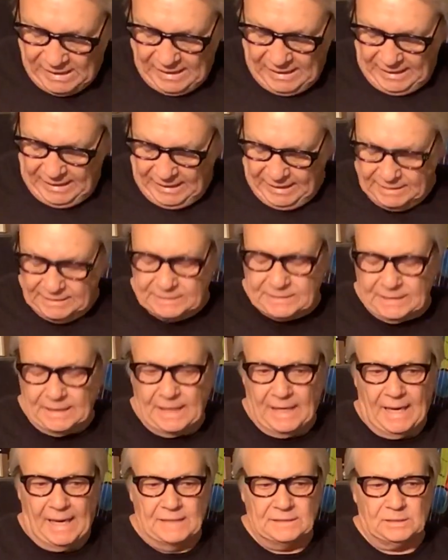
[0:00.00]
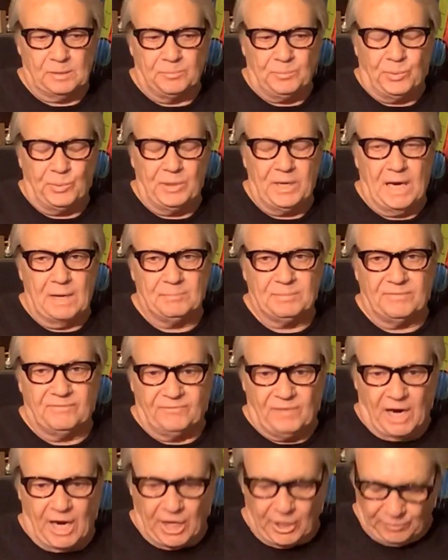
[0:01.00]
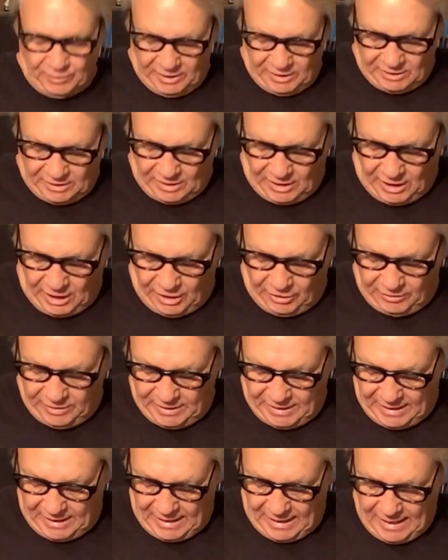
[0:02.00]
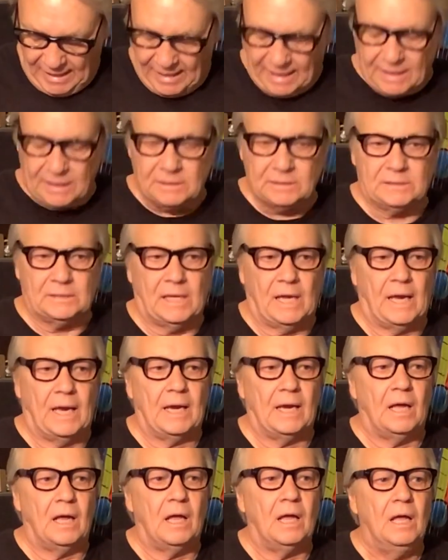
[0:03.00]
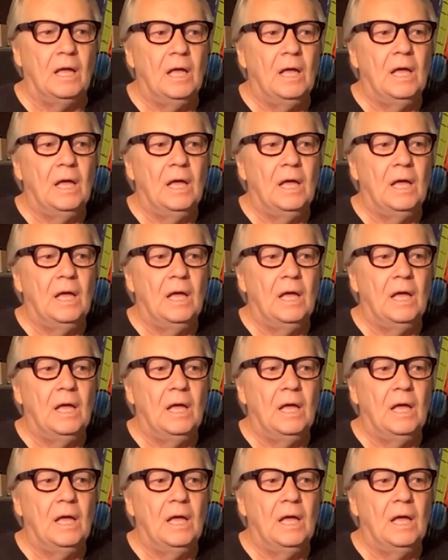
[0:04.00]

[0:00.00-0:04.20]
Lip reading: is it has a preamplifier in there, and it has a